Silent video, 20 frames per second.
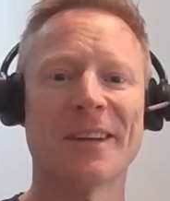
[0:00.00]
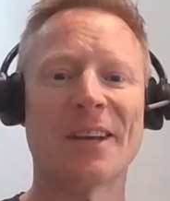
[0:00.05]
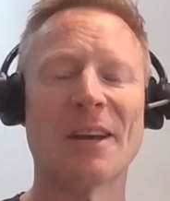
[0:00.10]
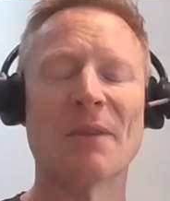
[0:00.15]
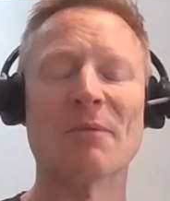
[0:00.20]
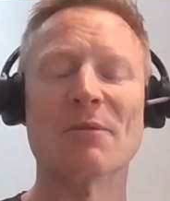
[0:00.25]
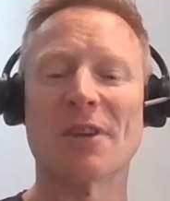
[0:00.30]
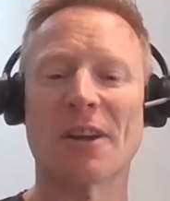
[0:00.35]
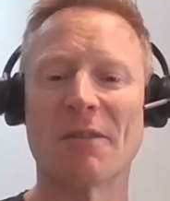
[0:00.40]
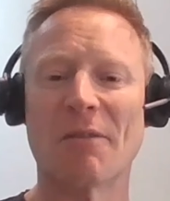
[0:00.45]

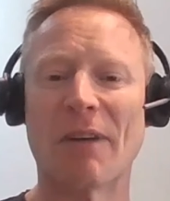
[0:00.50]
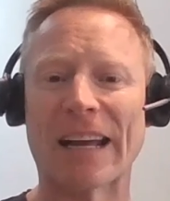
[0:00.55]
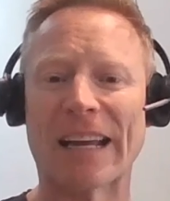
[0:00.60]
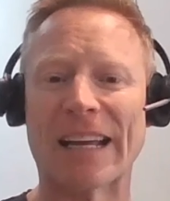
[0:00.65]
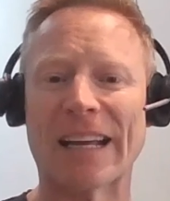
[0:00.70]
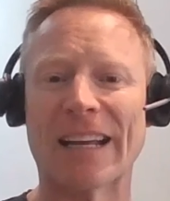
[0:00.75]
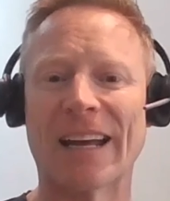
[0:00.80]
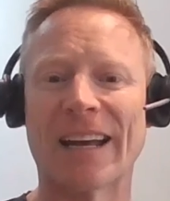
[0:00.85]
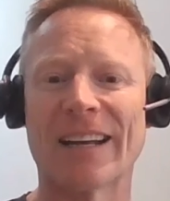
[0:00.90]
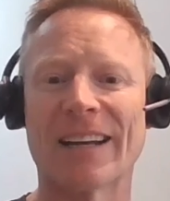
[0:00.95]
it was
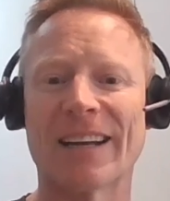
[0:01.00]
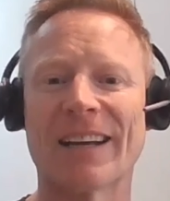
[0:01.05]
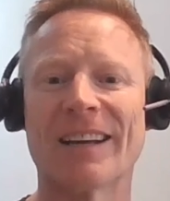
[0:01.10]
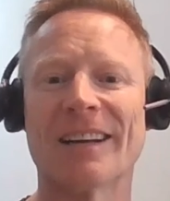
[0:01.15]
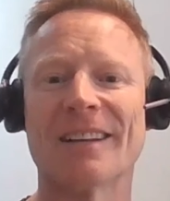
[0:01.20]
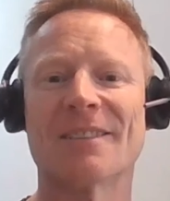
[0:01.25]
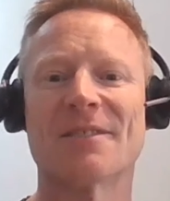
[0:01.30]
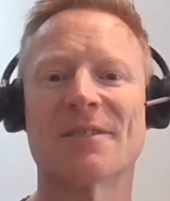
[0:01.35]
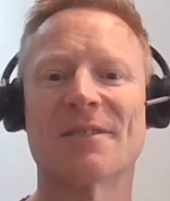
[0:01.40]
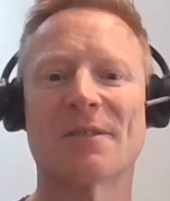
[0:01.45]

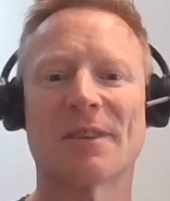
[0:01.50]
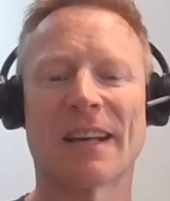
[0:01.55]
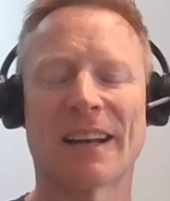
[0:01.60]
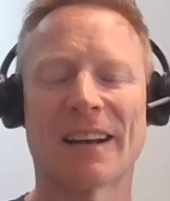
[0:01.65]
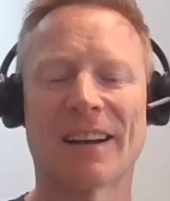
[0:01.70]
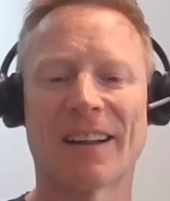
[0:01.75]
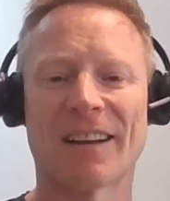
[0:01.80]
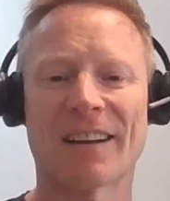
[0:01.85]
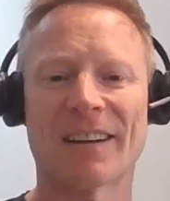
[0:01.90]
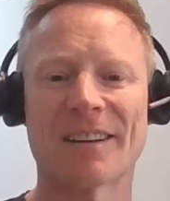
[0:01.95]
unregulated, so you
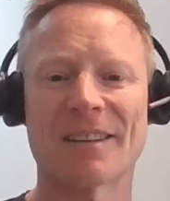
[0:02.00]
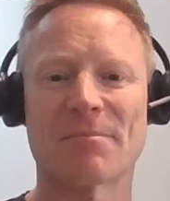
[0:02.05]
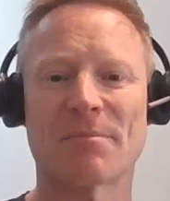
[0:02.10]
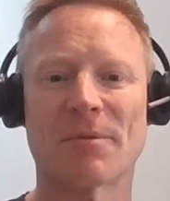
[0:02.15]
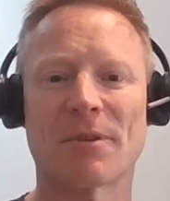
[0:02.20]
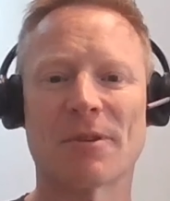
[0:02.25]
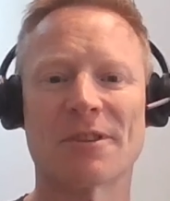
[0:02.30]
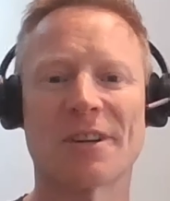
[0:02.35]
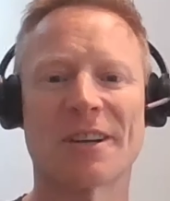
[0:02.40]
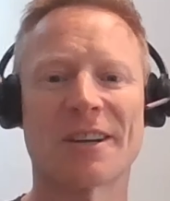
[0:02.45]
had a lot of these
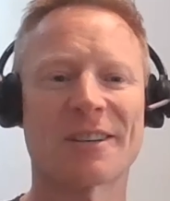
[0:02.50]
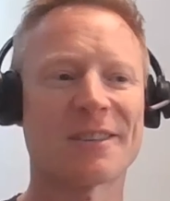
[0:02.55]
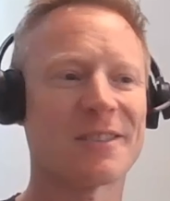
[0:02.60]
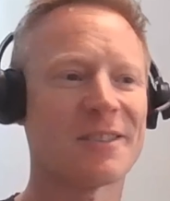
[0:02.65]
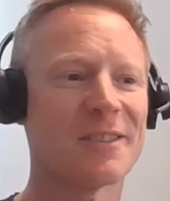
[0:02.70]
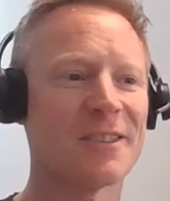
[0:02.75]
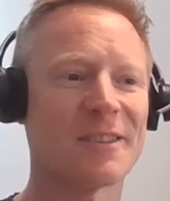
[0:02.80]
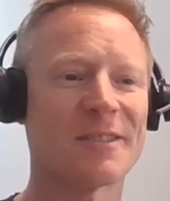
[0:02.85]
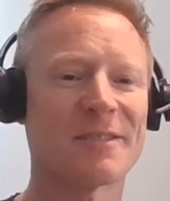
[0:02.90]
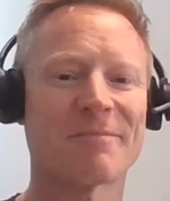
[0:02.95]

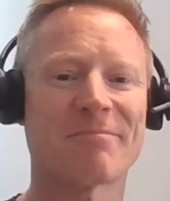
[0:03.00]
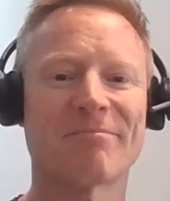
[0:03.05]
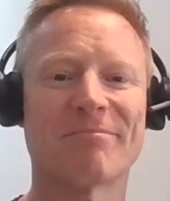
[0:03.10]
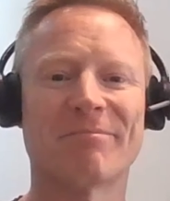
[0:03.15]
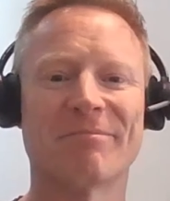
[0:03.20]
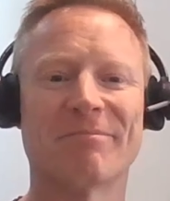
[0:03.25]
projects just